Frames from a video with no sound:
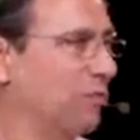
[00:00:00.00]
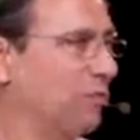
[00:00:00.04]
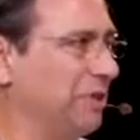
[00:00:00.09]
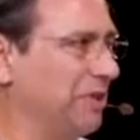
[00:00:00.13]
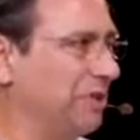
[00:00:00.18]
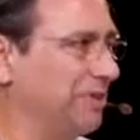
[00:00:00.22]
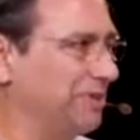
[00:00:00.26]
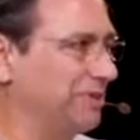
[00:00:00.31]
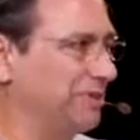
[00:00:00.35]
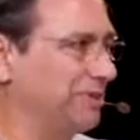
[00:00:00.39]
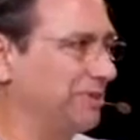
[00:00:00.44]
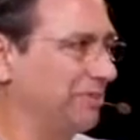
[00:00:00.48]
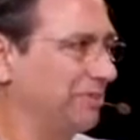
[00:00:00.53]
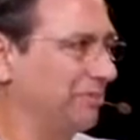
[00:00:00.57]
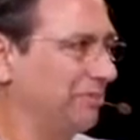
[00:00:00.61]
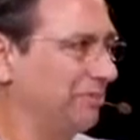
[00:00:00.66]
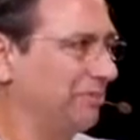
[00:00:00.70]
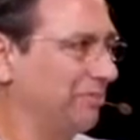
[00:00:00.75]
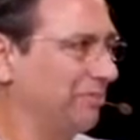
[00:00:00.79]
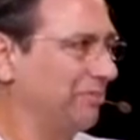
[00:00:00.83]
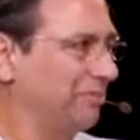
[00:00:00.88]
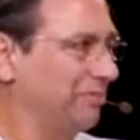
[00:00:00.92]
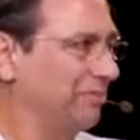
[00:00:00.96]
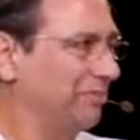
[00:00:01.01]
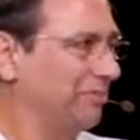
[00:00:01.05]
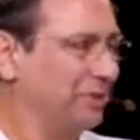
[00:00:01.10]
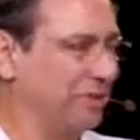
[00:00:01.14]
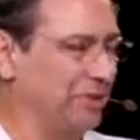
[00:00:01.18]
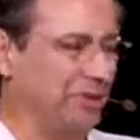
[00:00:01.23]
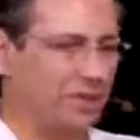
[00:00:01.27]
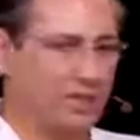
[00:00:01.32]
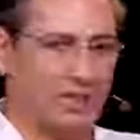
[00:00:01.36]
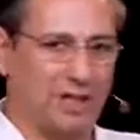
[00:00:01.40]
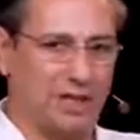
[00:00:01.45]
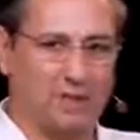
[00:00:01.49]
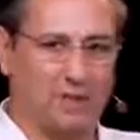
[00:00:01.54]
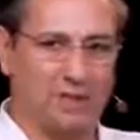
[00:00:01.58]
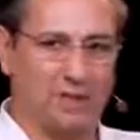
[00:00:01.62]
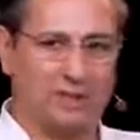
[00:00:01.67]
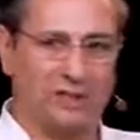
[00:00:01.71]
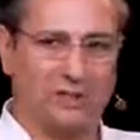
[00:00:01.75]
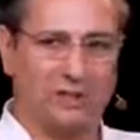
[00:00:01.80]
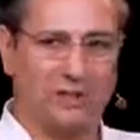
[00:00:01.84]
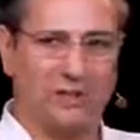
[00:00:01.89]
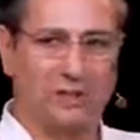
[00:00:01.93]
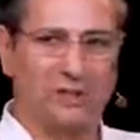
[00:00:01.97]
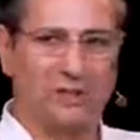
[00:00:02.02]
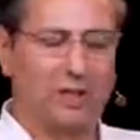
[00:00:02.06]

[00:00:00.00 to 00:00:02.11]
bits per data element.